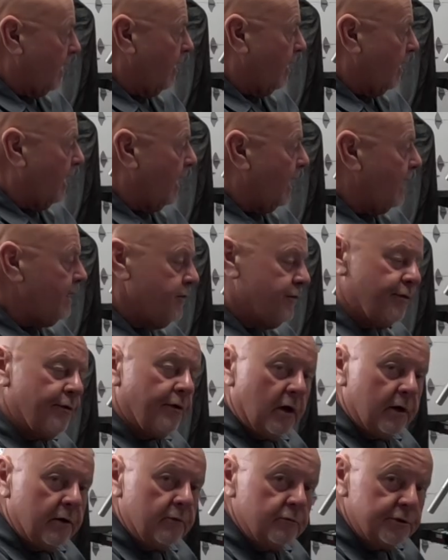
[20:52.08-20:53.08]
I
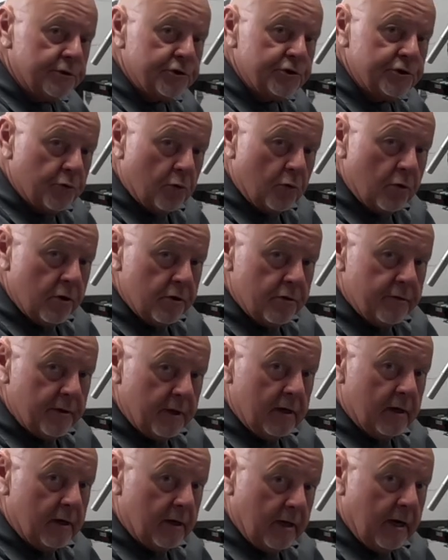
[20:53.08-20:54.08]
thought it was shorter than it